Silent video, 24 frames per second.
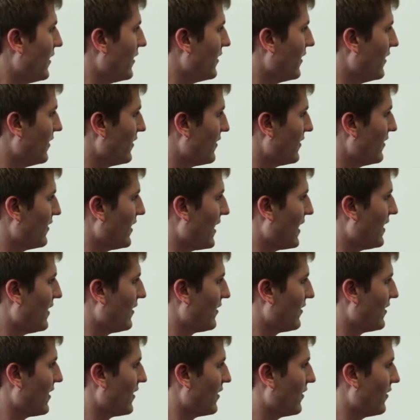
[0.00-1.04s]
the
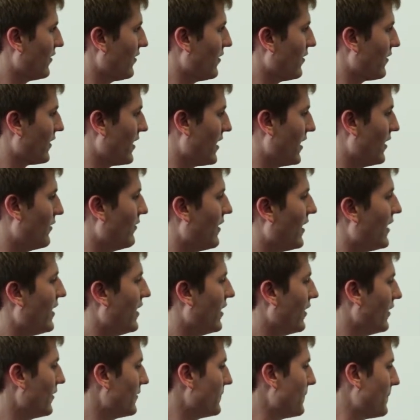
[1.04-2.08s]
instantaneous center is located right
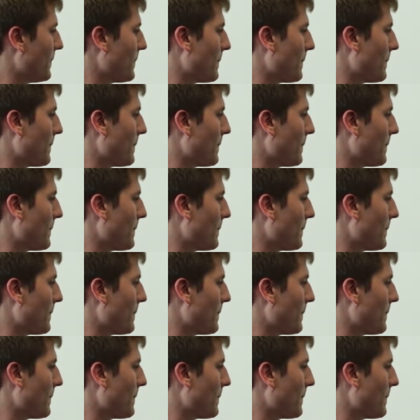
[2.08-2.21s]
here.